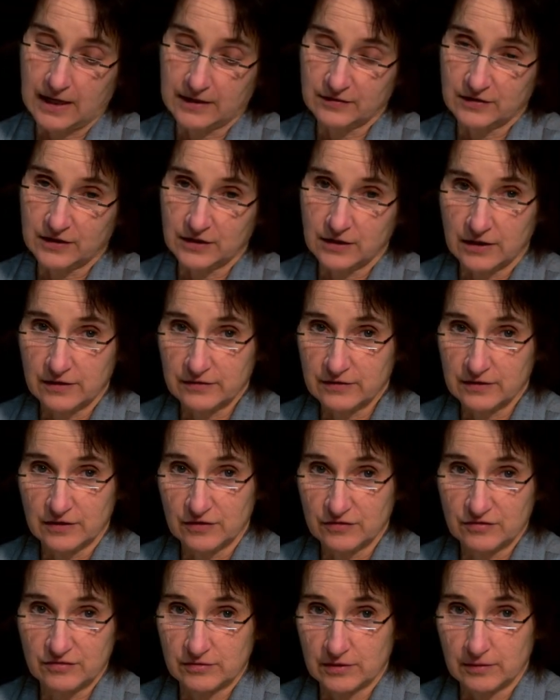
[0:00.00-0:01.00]
and the other
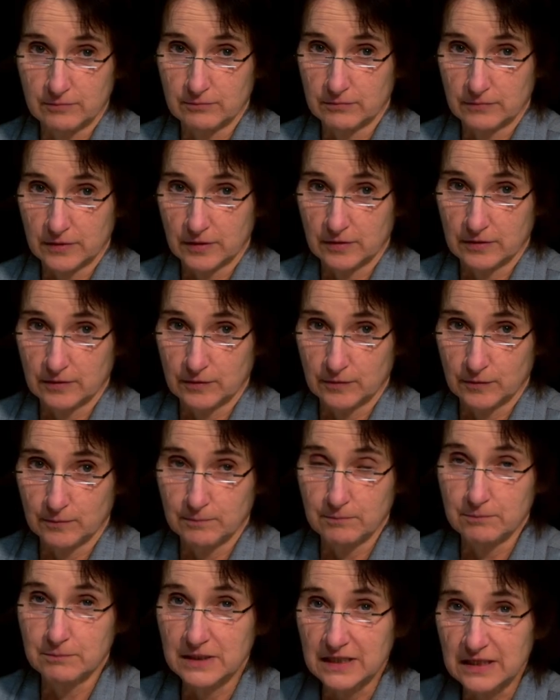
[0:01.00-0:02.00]
is some
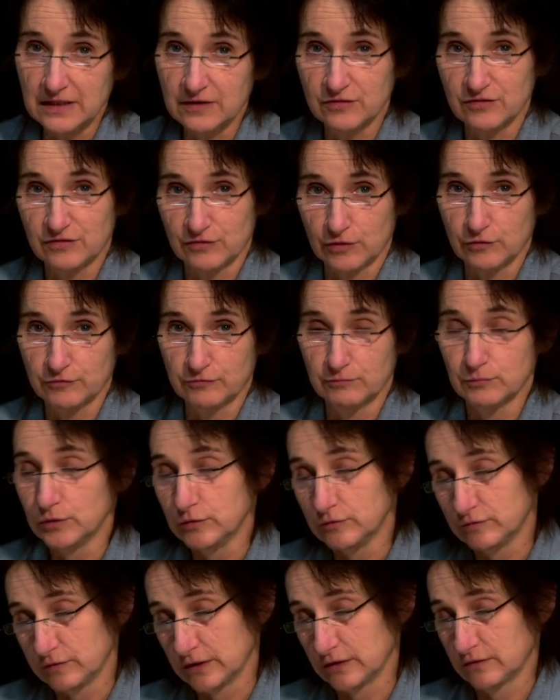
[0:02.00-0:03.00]
means of
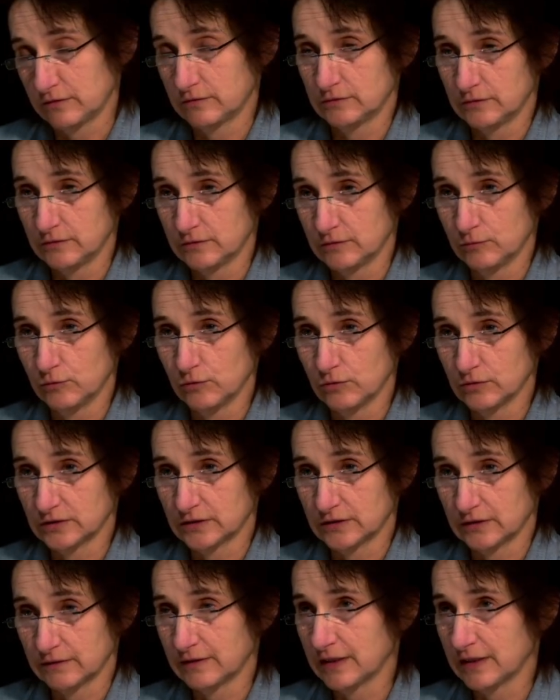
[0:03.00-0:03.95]
moving through the water.